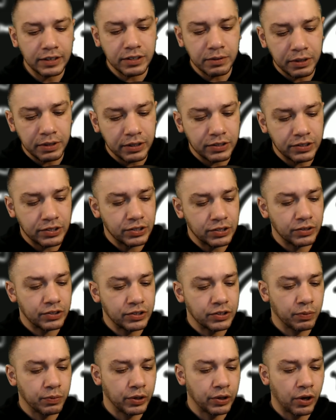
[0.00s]
going to search
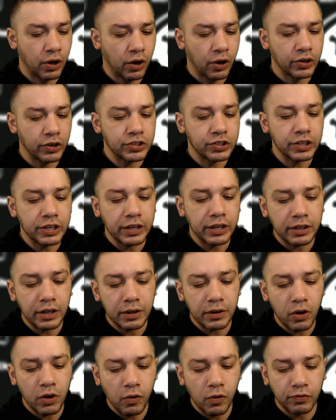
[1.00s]
the word harshly, and then
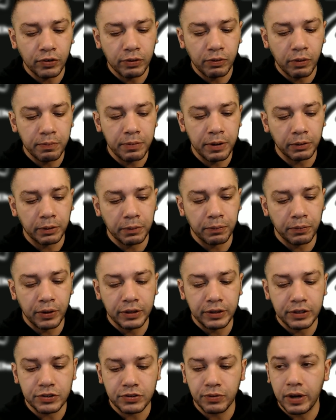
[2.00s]
hopefully we'll be able to bring
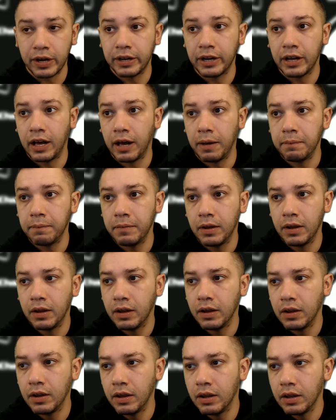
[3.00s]
this right up.
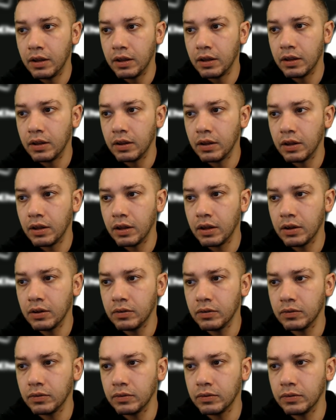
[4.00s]
Oh,
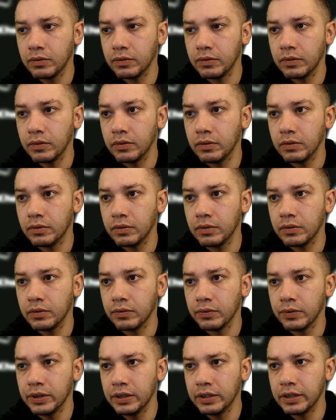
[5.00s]

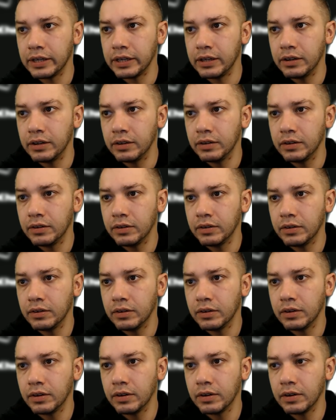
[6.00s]
really?
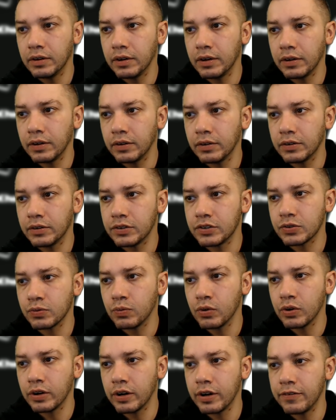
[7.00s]
I could have
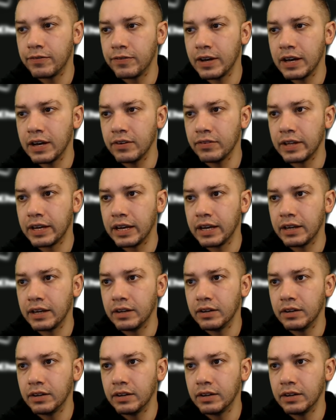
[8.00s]
swore I found that.